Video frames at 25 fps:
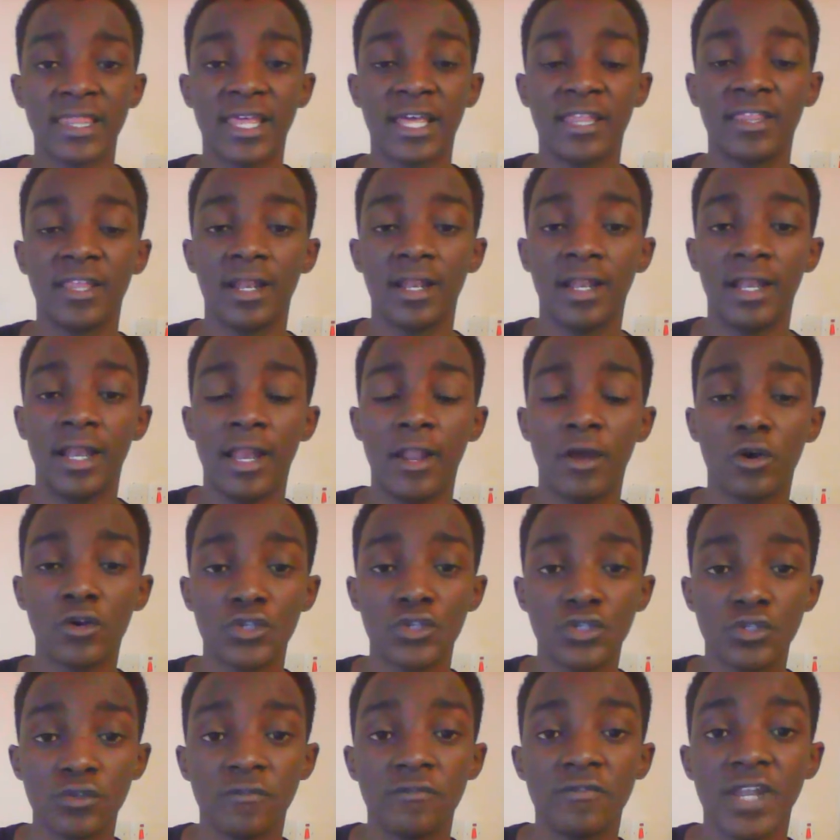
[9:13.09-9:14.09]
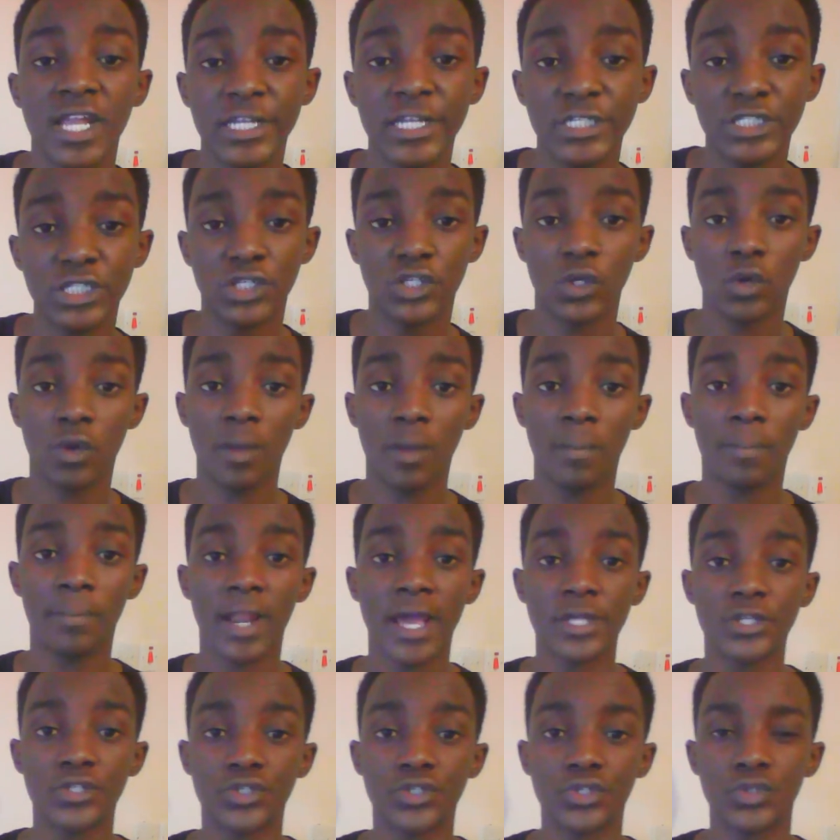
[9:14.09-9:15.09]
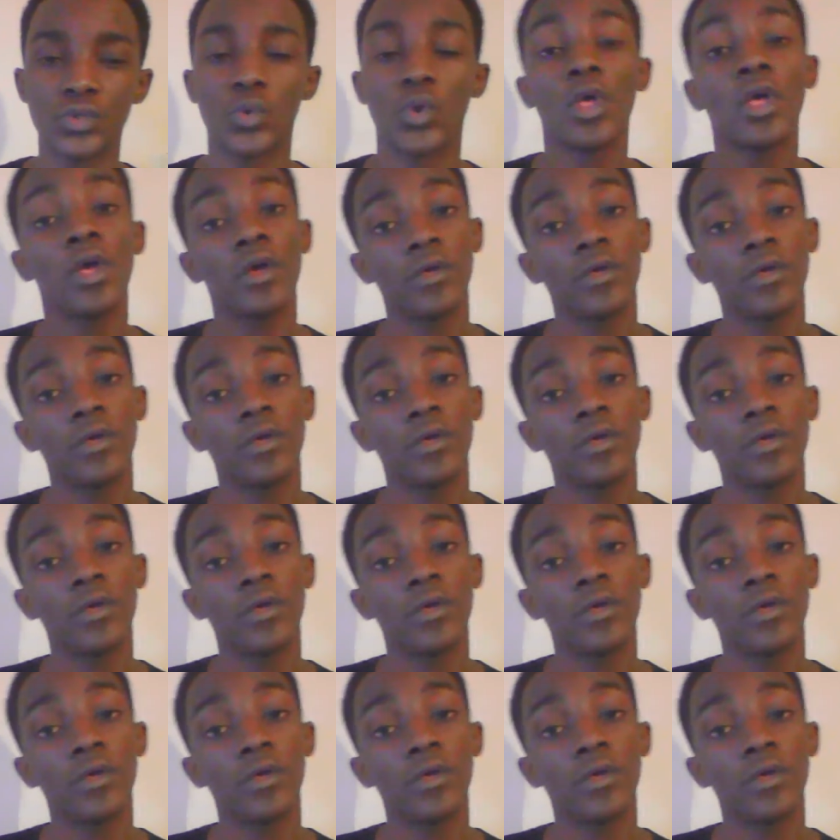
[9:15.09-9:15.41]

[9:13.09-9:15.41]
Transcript: that the laws of nature don't apply to you.